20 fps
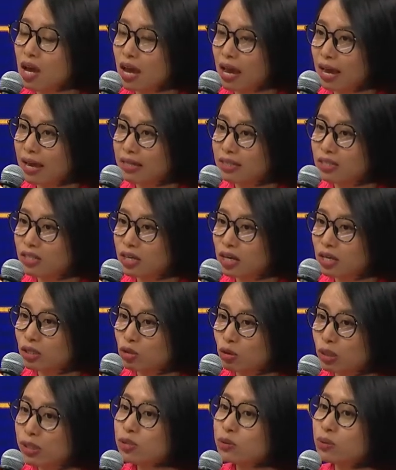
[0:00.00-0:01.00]
and
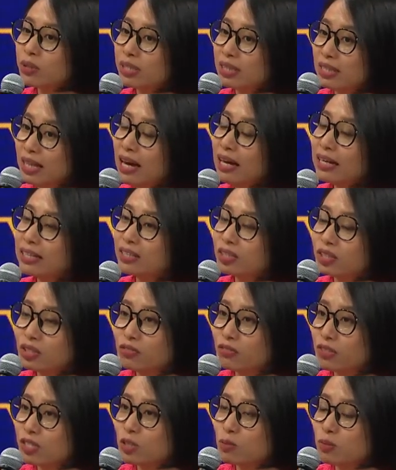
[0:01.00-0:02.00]
try to align their
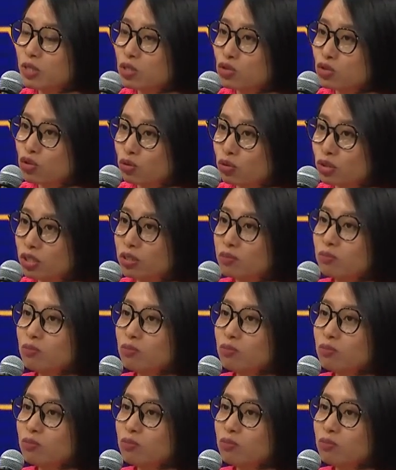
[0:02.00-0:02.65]
investments to the